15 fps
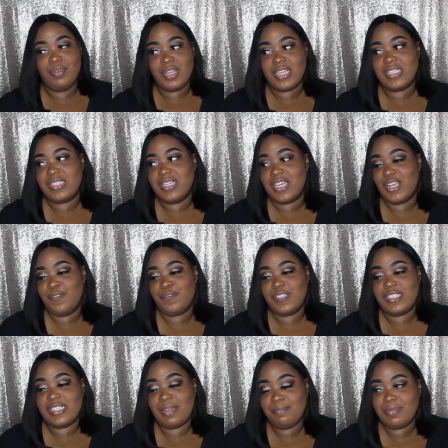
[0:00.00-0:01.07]
Brooke is looking
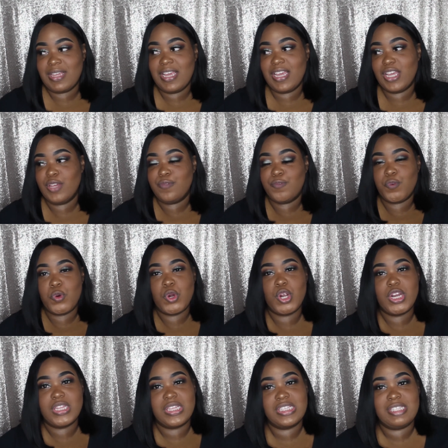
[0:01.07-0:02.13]
for something
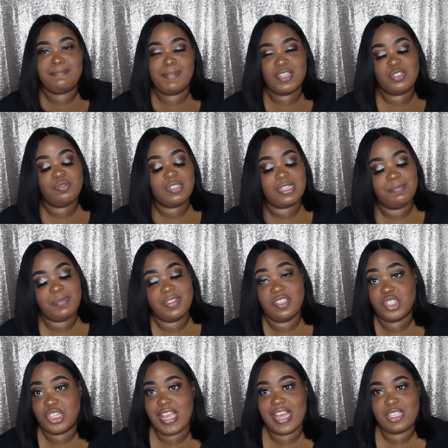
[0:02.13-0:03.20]
for the special something
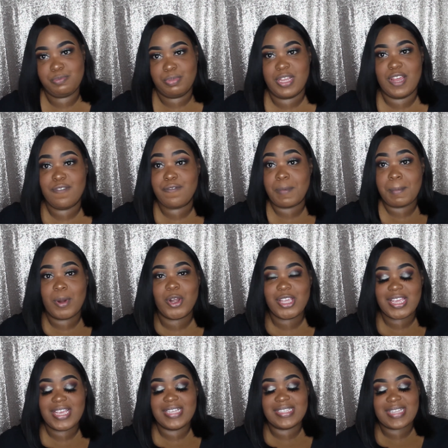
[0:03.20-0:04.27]
that she has planned for
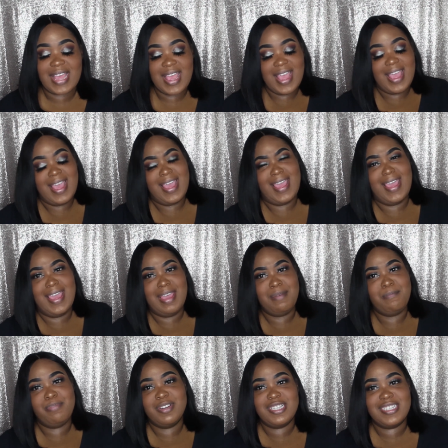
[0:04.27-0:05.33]
Marcus.
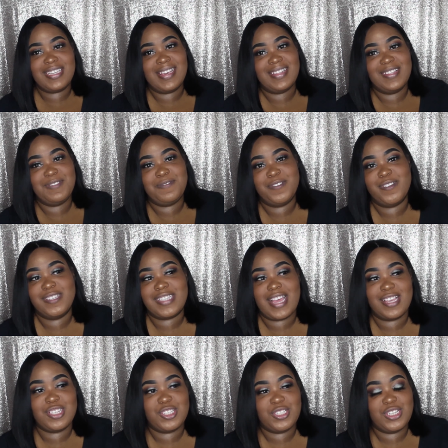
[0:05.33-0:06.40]
And Bridget Kelly feels
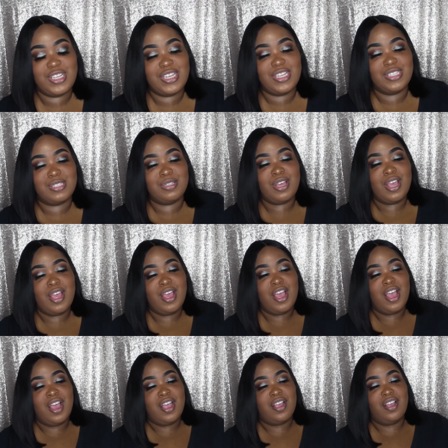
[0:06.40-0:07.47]
like she is
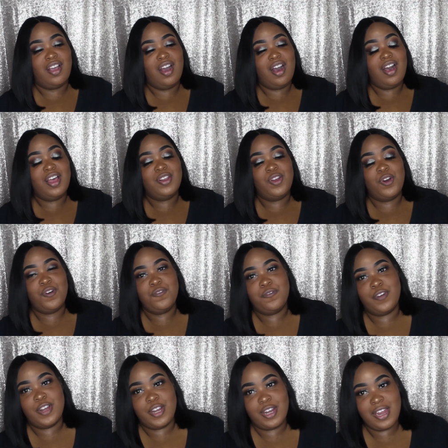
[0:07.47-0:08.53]
gone
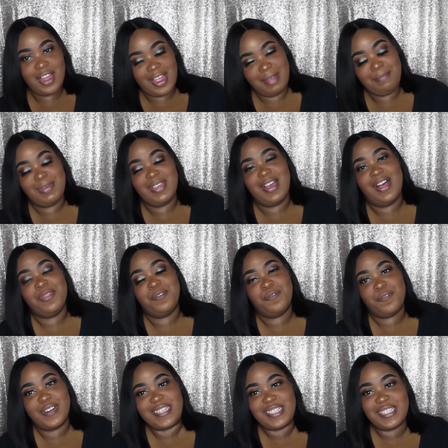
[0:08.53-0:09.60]
over and beyond the
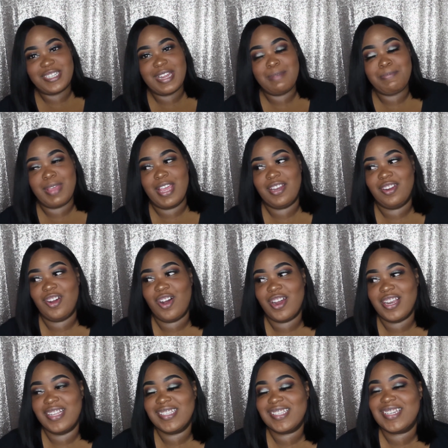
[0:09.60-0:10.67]
friendship and
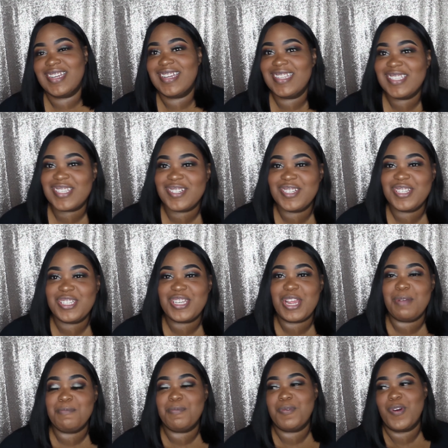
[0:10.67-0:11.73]
gone into
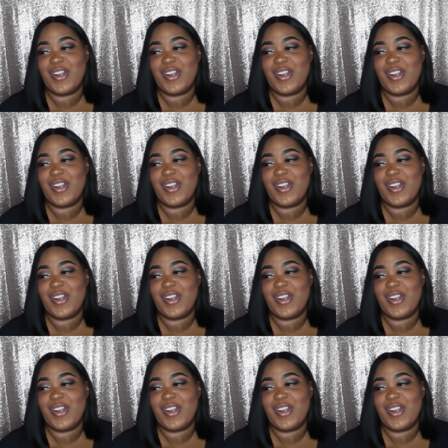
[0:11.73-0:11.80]
internship